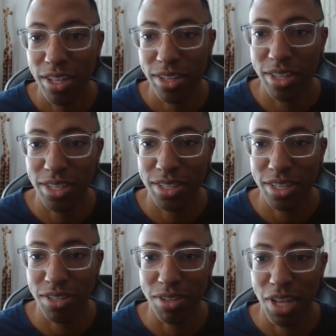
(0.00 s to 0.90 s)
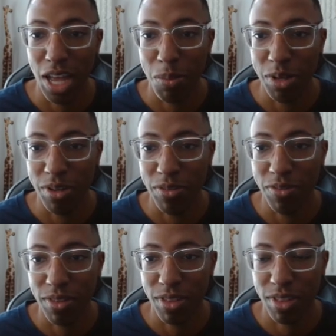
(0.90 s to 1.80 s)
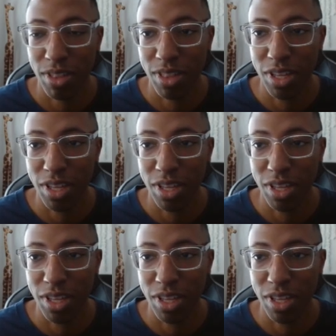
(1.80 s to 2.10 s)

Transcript: This sits on top of the